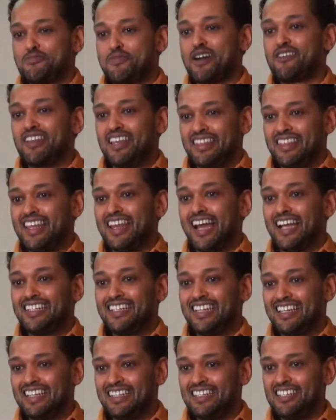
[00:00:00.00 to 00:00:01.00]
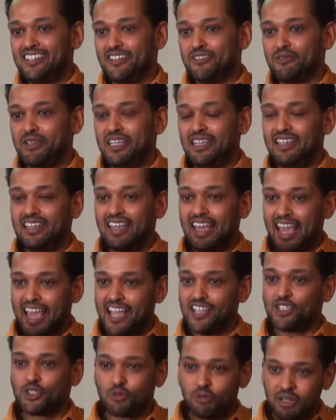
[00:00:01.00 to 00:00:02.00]
about in the you know,
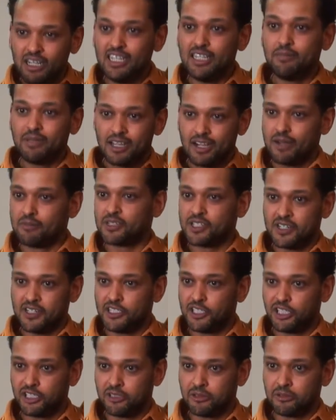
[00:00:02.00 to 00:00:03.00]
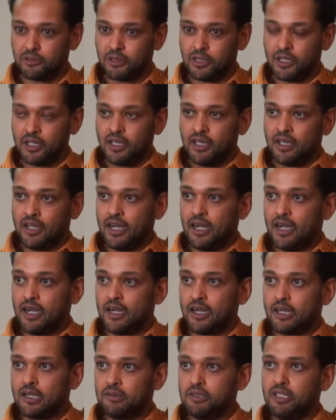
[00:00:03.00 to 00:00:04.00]
AIDS really becomes an issue.
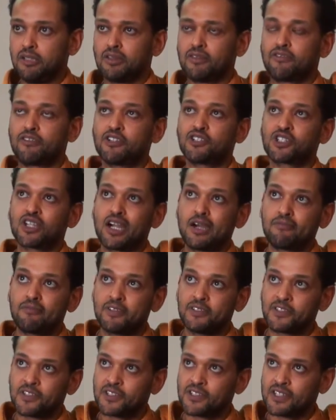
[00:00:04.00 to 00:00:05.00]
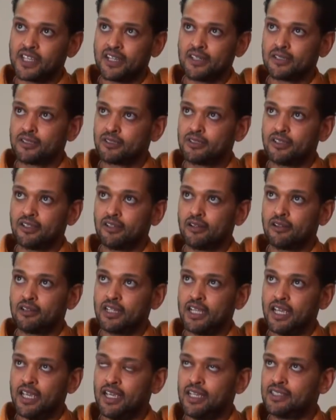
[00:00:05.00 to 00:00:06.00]
You know, the first conference is held
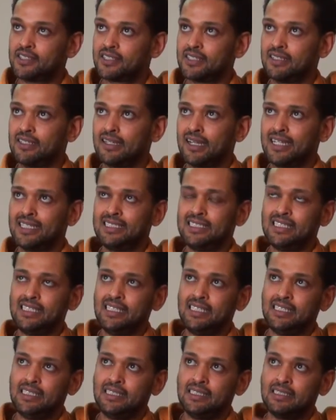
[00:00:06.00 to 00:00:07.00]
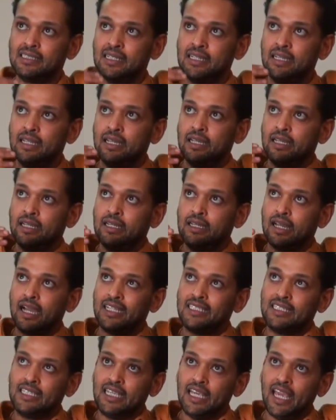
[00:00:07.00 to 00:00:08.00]
on AIDS in
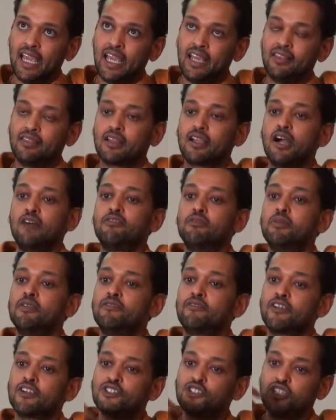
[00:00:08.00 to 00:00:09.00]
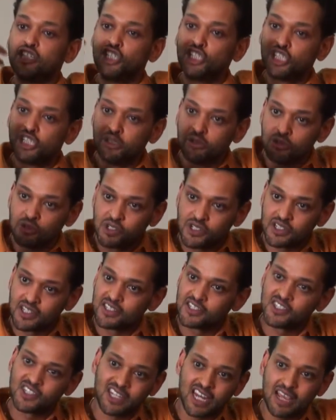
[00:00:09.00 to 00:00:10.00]
1998. The government first issues
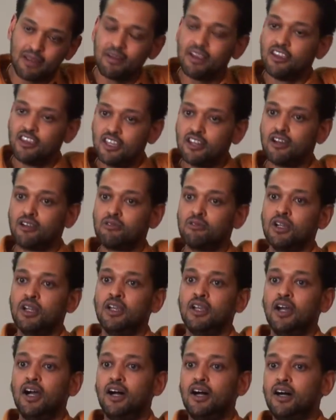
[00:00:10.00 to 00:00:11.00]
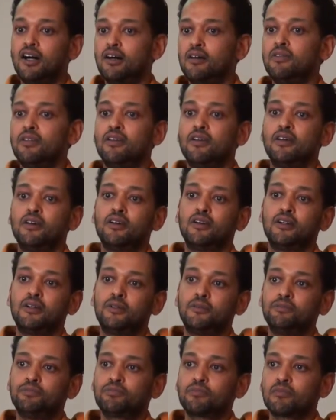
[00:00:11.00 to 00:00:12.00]
its state, you know,
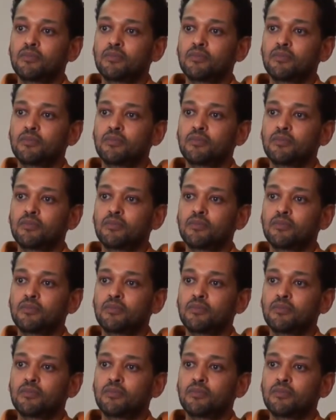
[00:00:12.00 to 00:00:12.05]
the